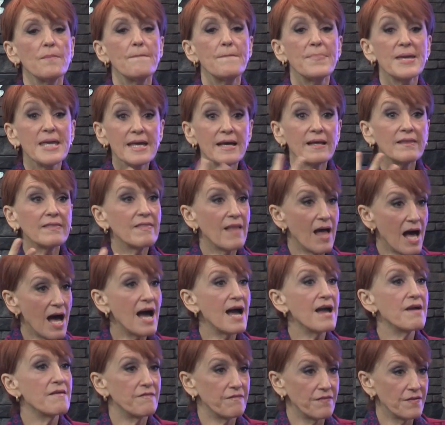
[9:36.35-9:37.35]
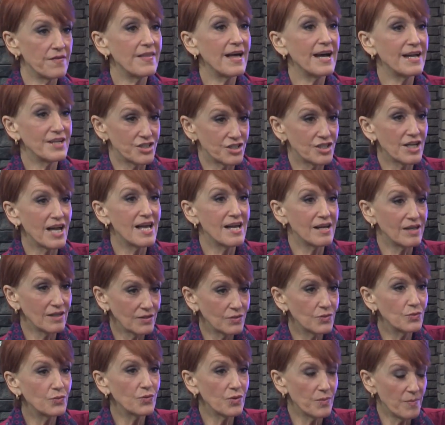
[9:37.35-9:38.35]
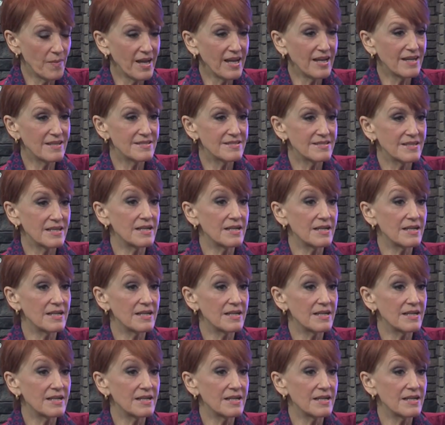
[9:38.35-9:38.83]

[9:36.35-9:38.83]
be alive for that child who remains.